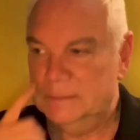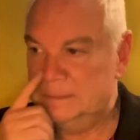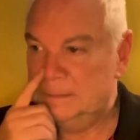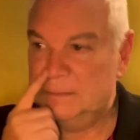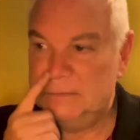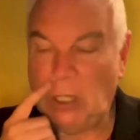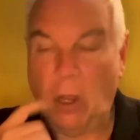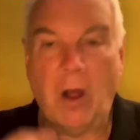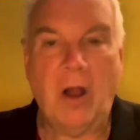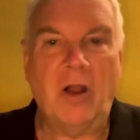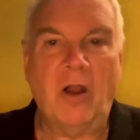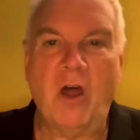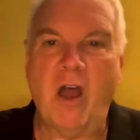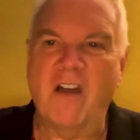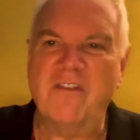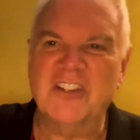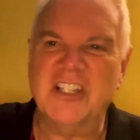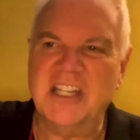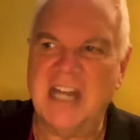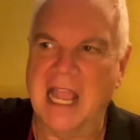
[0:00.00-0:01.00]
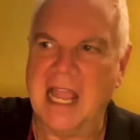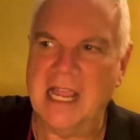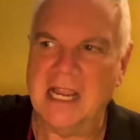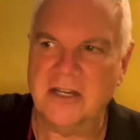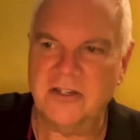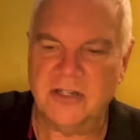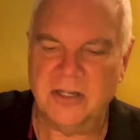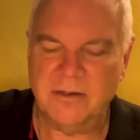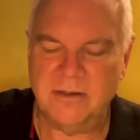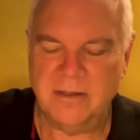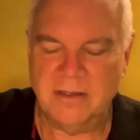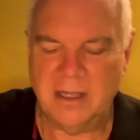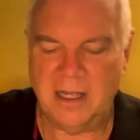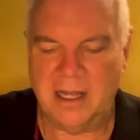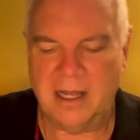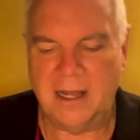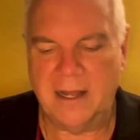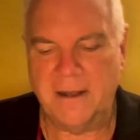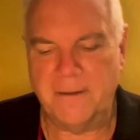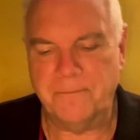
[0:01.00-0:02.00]
It's all off stage.
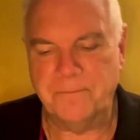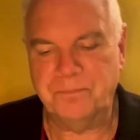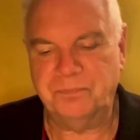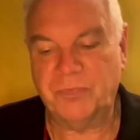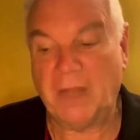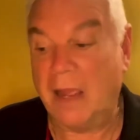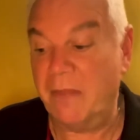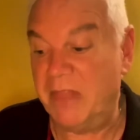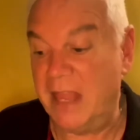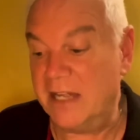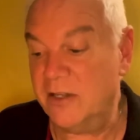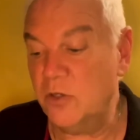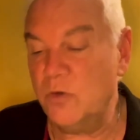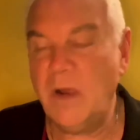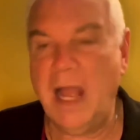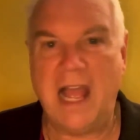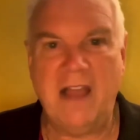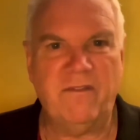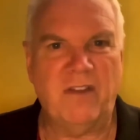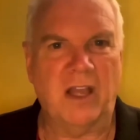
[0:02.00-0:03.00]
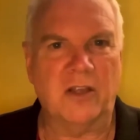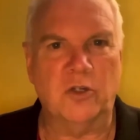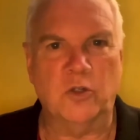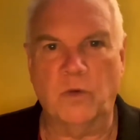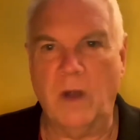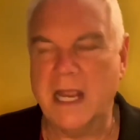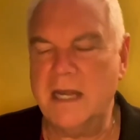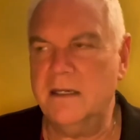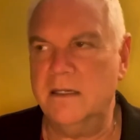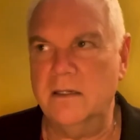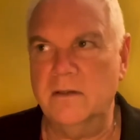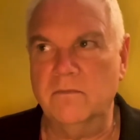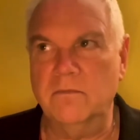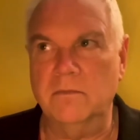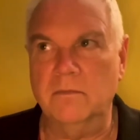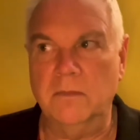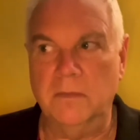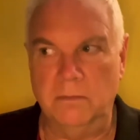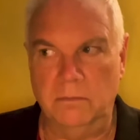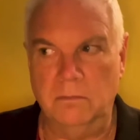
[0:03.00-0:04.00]
They do have a great,
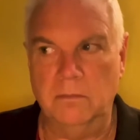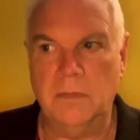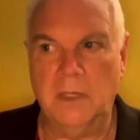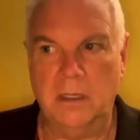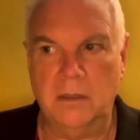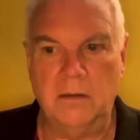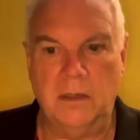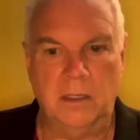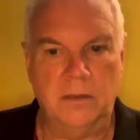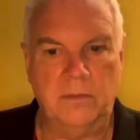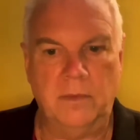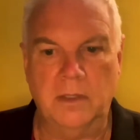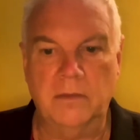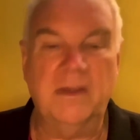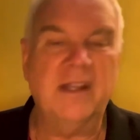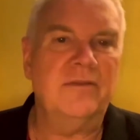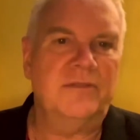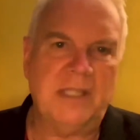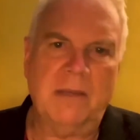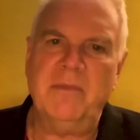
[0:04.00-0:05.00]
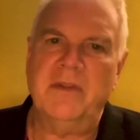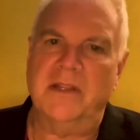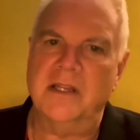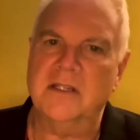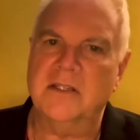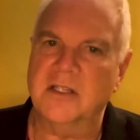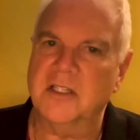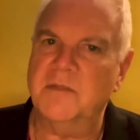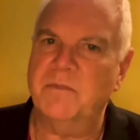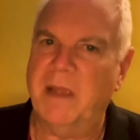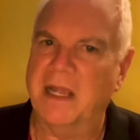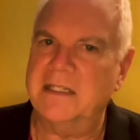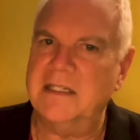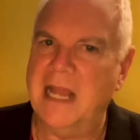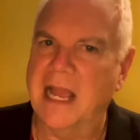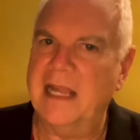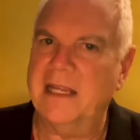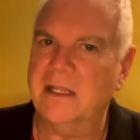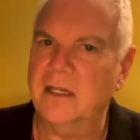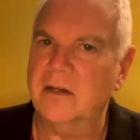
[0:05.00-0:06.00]
some of this is
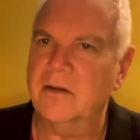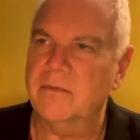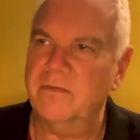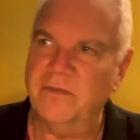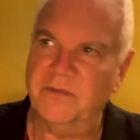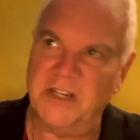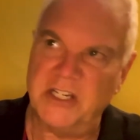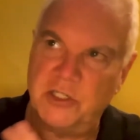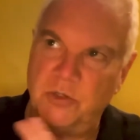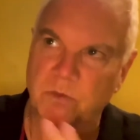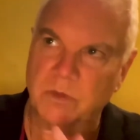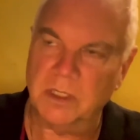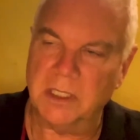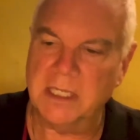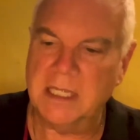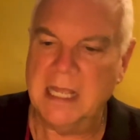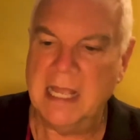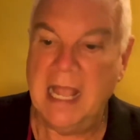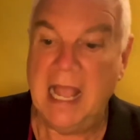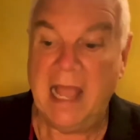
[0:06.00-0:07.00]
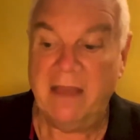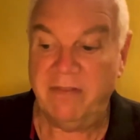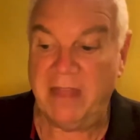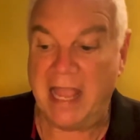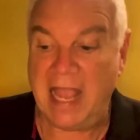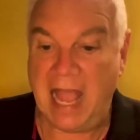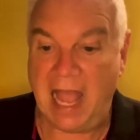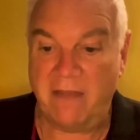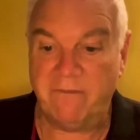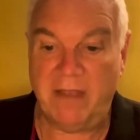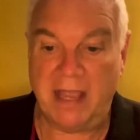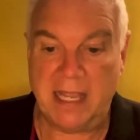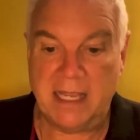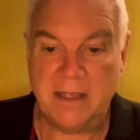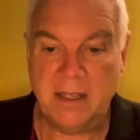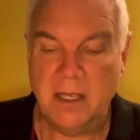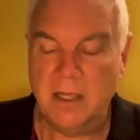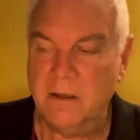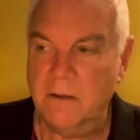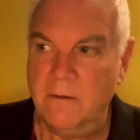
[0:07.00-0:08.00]
spectacular visually. They have a
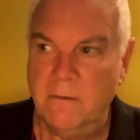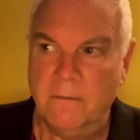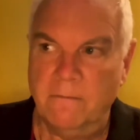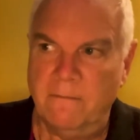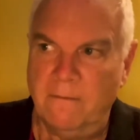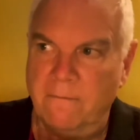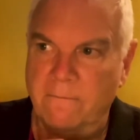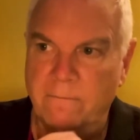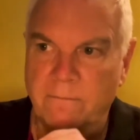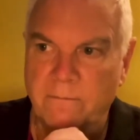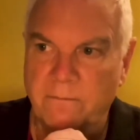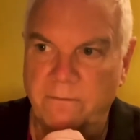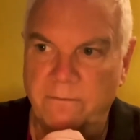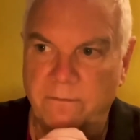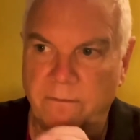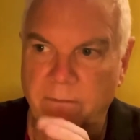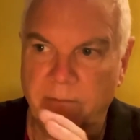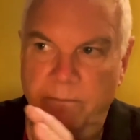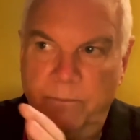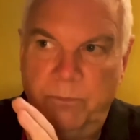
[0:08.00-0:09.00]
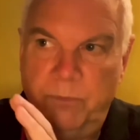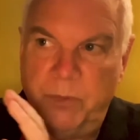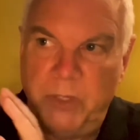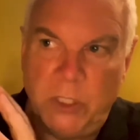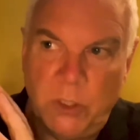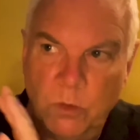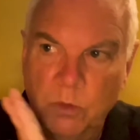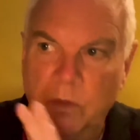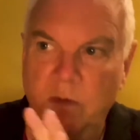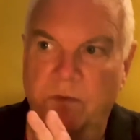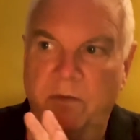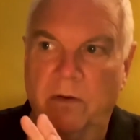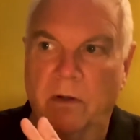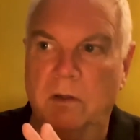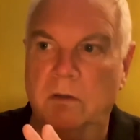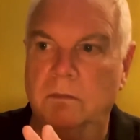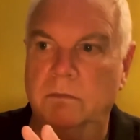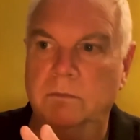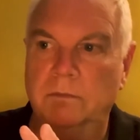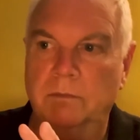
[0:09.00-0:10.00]

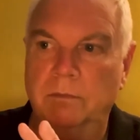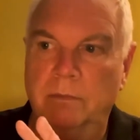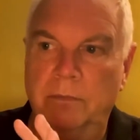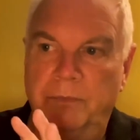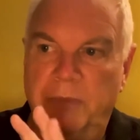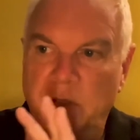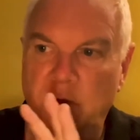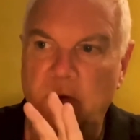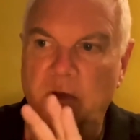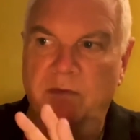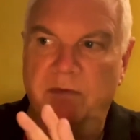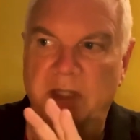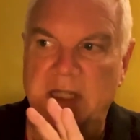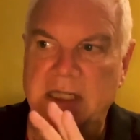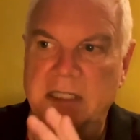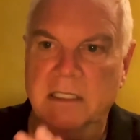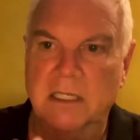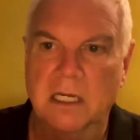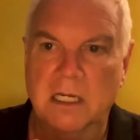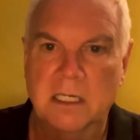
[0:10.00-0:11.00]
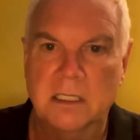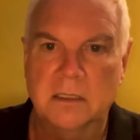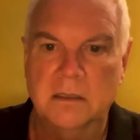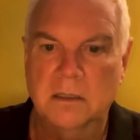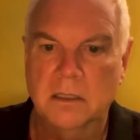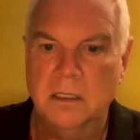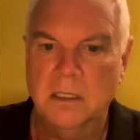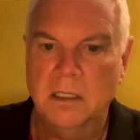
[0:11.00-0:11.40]
beautiful, beautifully done